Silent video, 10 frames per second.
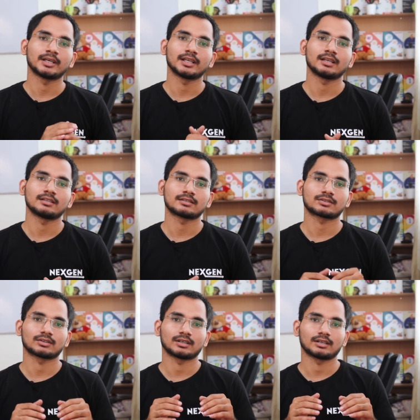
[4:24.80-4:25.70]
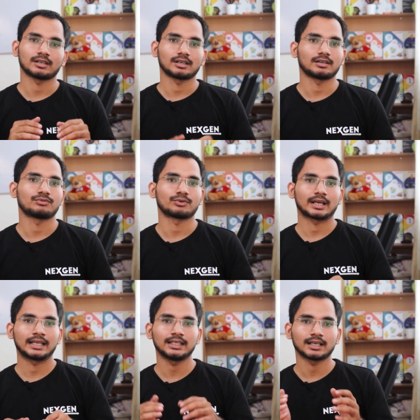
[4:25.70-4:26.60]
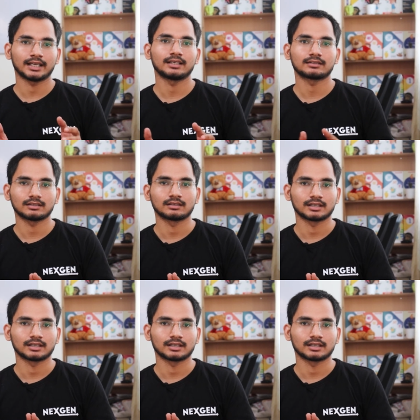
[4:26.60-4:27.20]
maintenance, for any client